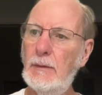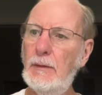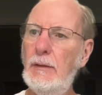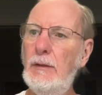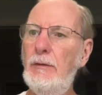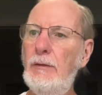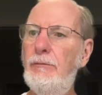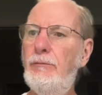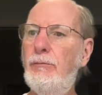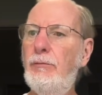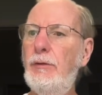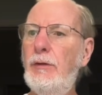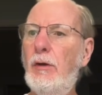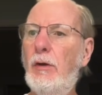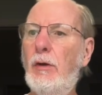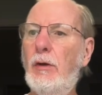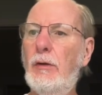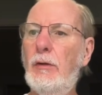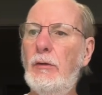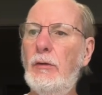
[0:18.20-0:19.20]
if we
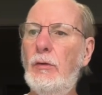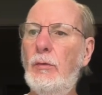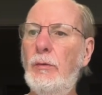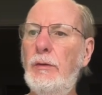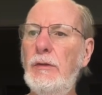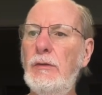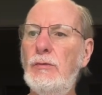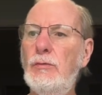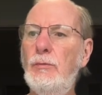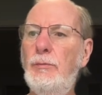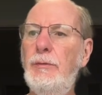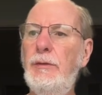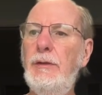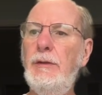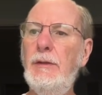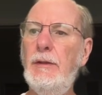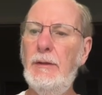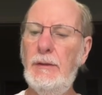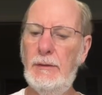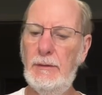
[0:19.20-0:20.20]
are going to
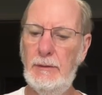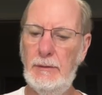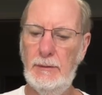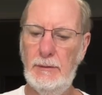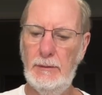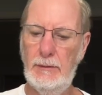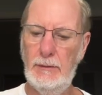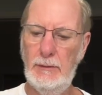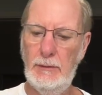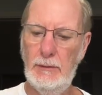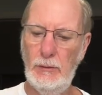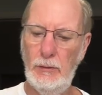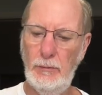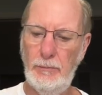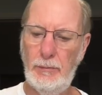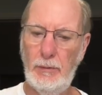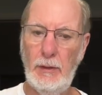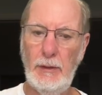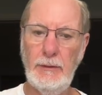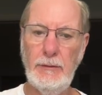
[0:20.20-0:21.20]
be
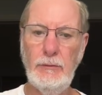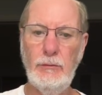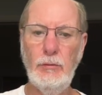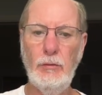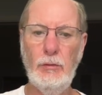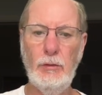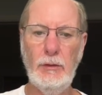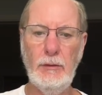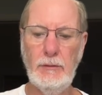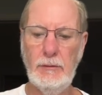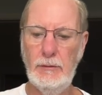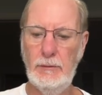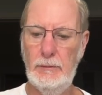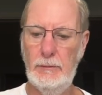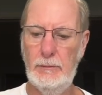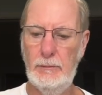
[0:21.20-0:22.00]
applying torque,